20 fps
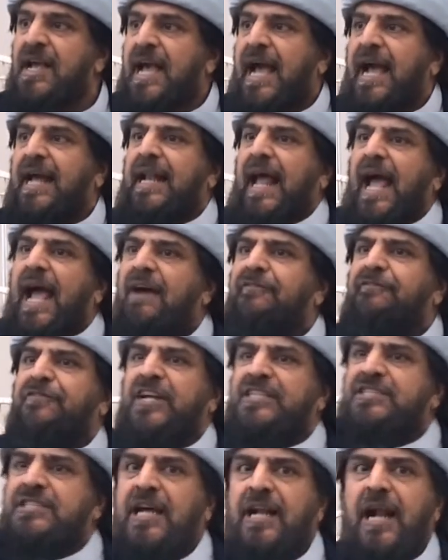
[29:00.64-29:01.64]
and
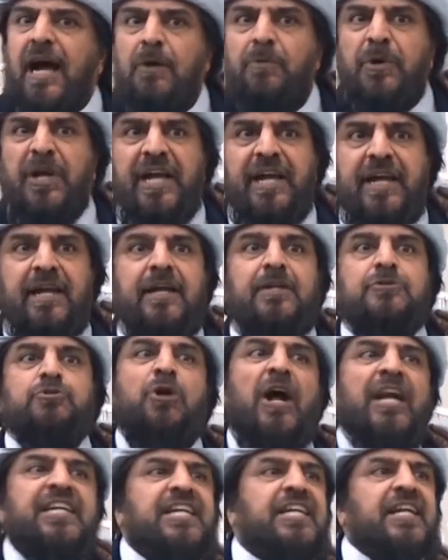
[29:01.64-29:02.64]
every Taraweeh,
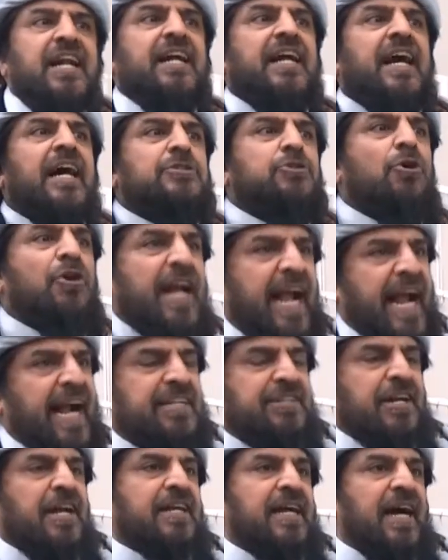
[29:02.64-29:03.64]
20 rakat or
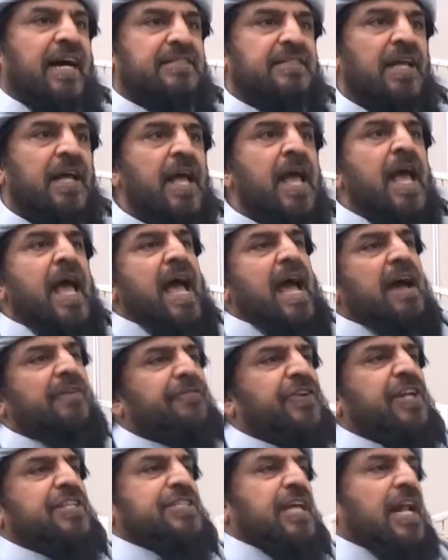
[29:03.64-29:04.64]
8 rakat,
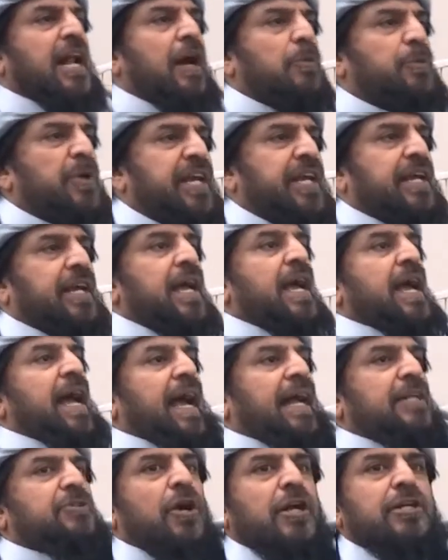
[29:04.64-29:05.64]
every Taraweeh
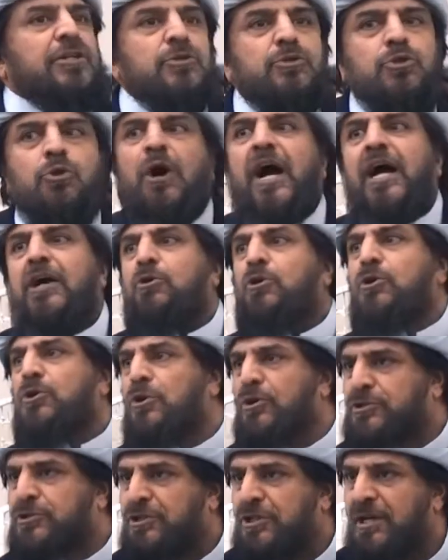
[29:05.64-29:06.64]
had got Dua
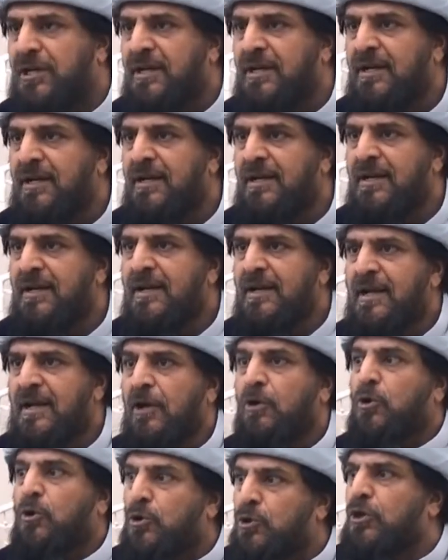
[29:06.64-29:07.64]
Qunut.
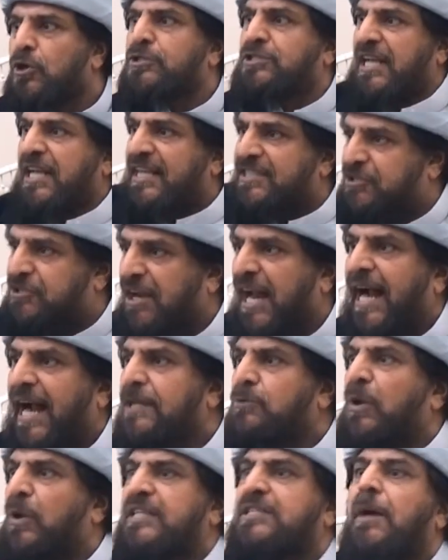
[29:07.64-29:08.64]
Qunut is
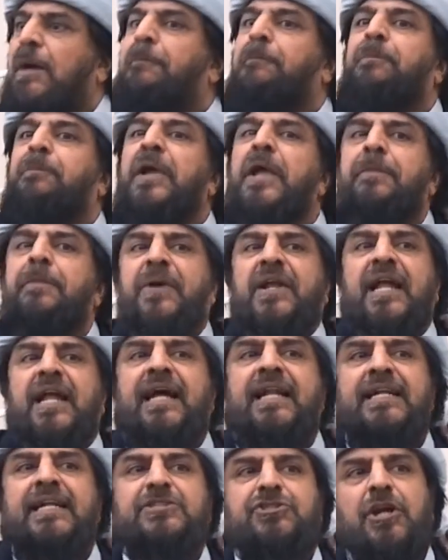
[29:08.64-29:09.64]
read when the people
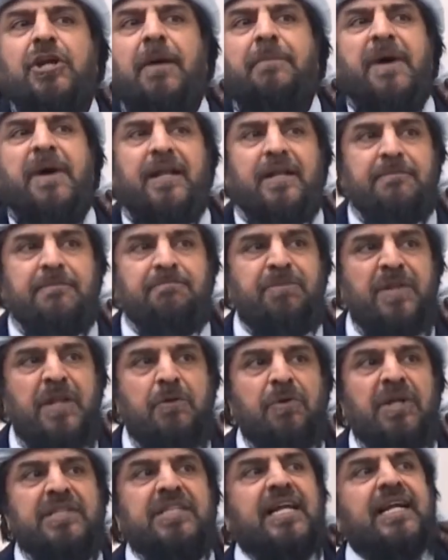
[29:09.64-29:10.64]
are in trouble,
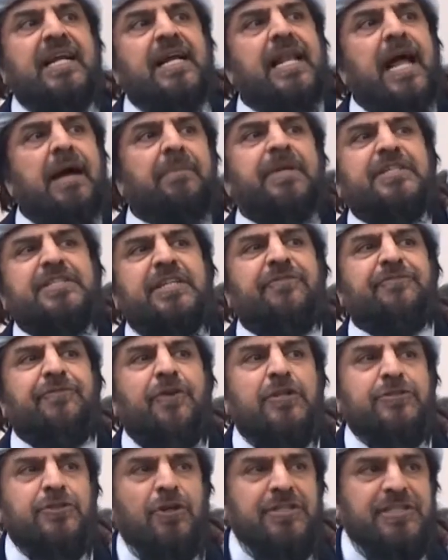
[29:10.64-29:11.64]
when the calamity
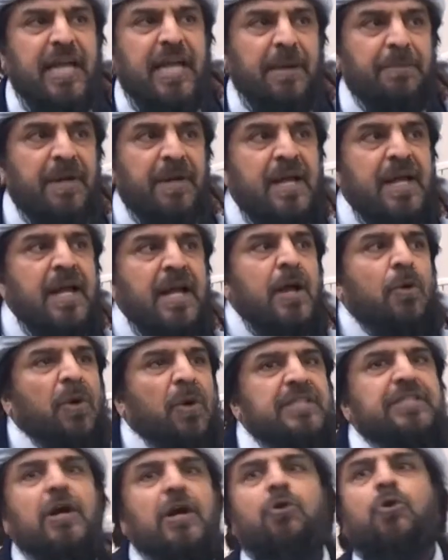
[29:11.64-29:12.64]
falls on them.
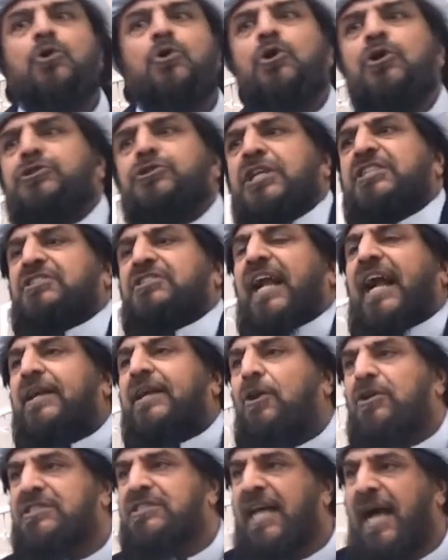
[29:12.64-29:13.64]
When the Qunut is
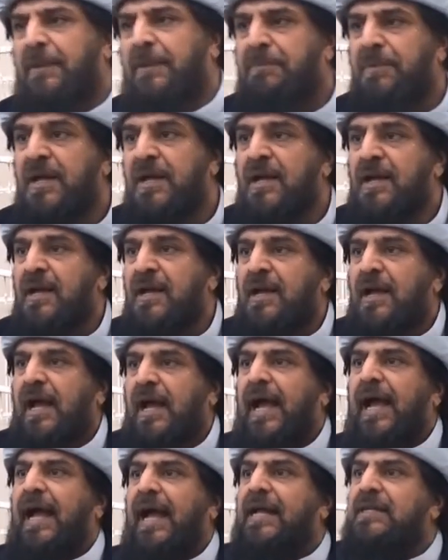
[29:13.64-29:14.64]
read on them,
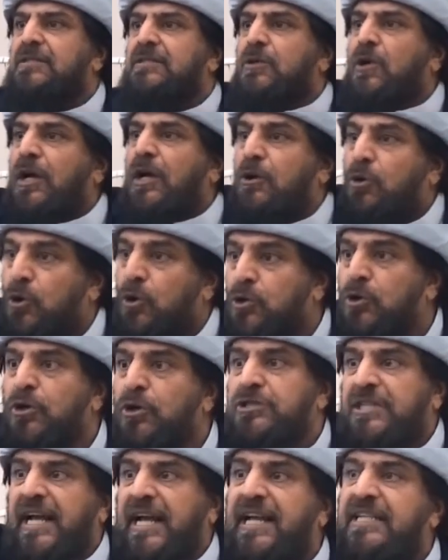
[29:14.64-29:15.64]
and
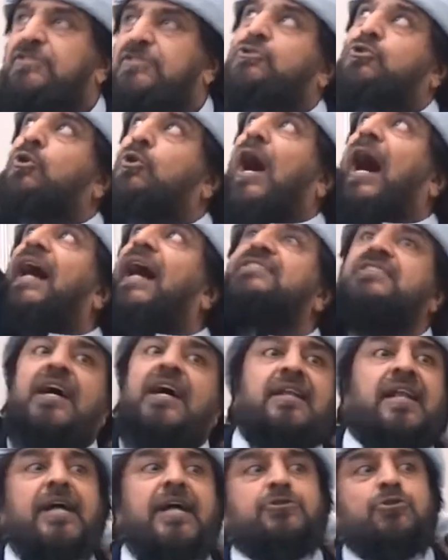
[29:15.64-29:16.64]
Qunut is to ask
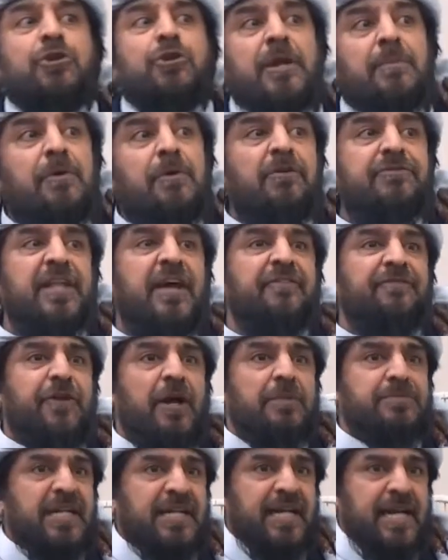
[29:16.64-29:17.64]
Allah to remove them
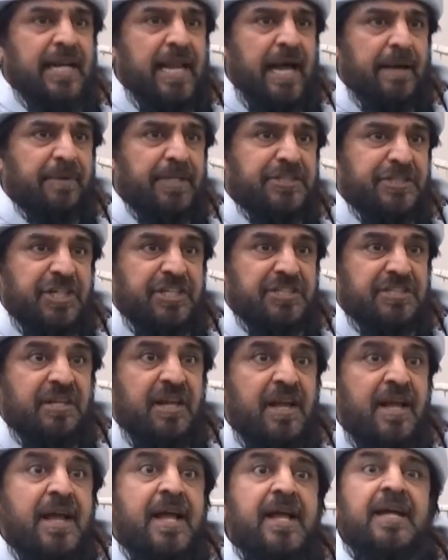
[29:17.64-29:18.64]
from the calamities.
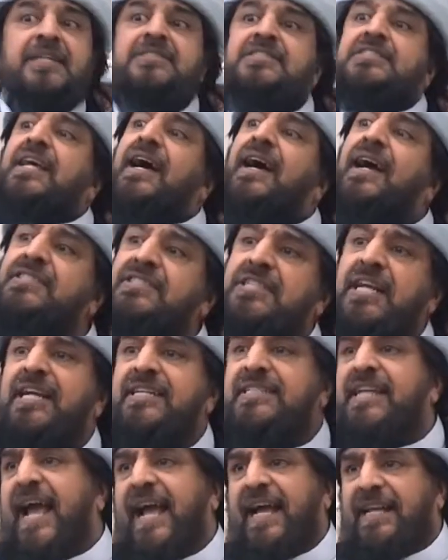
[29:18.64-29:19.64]

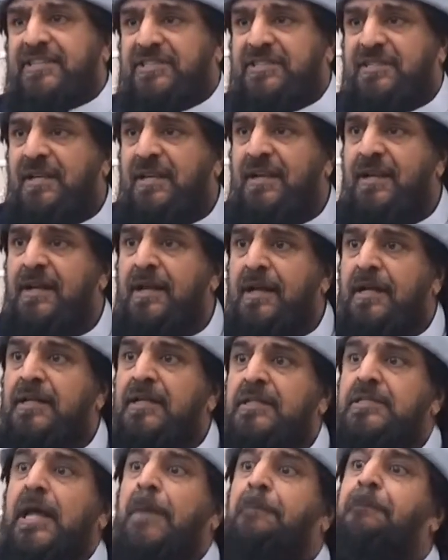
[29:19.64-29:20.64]
30 days,
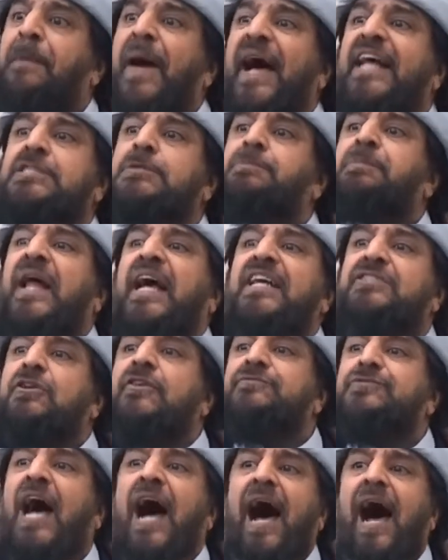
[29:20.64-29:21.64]
the best place
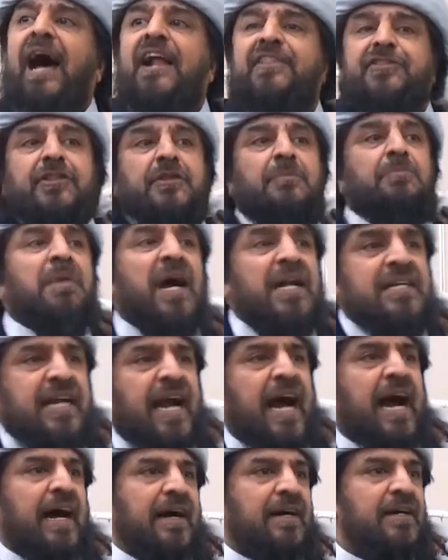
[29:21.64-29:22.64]
of the earth,
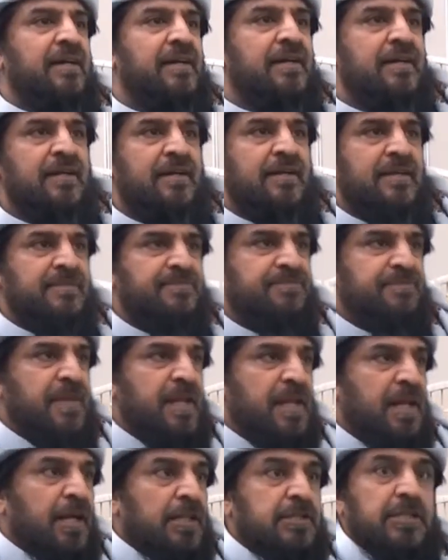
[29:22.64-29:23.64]
Makkah,
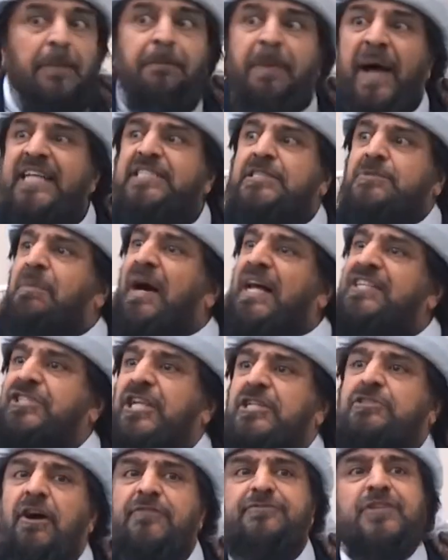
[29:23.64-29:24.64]
the best
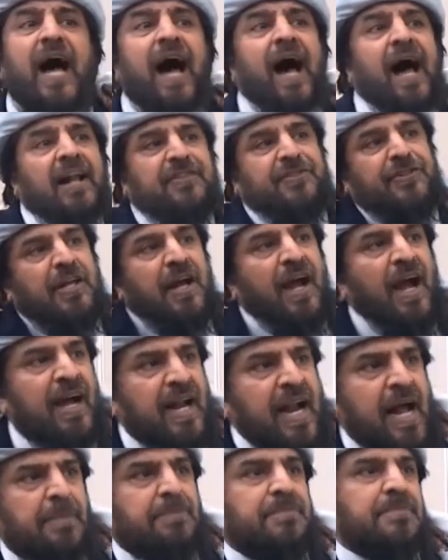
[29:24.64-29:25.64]
masjid of the earth,
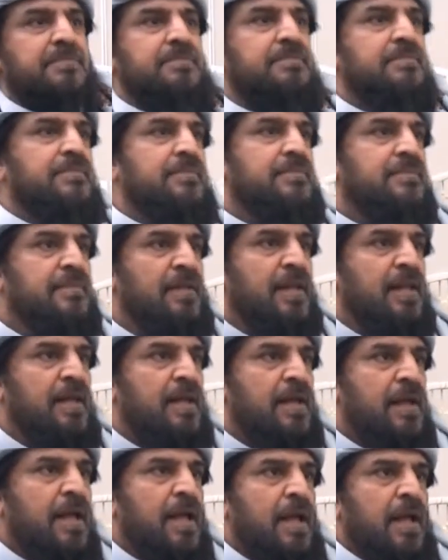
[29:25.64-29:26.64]
Haram.
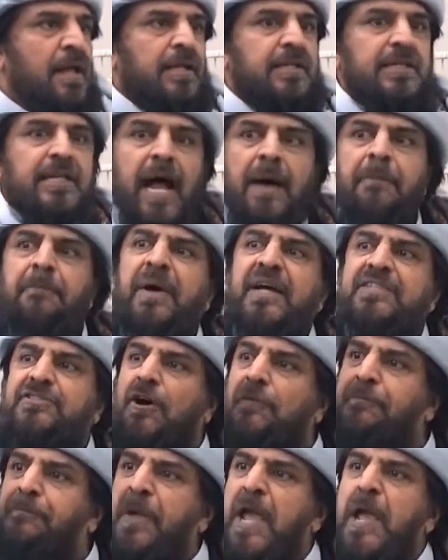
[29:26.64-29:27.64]
Numbers
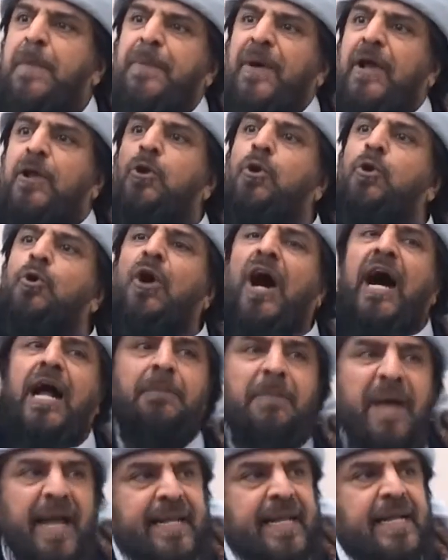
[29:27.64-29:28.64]
of people who
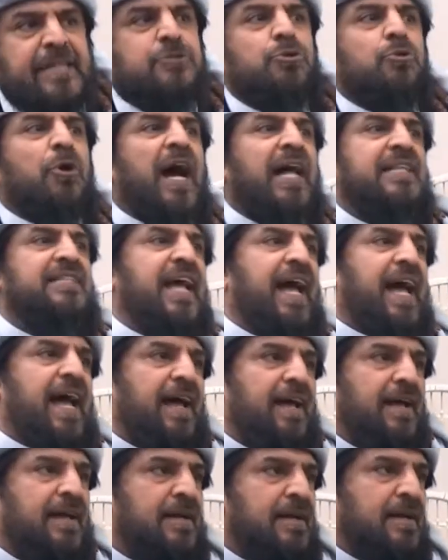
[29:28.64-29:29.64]
are making dua
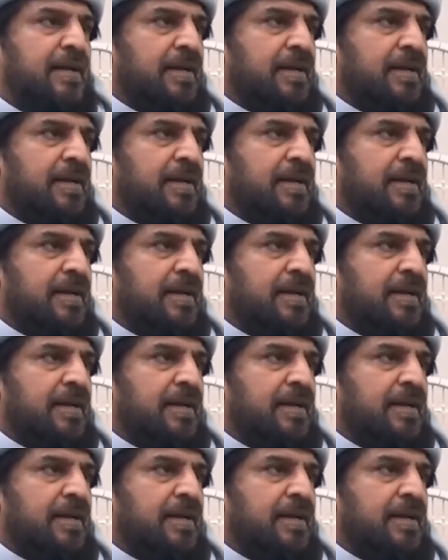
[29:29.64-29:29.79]
there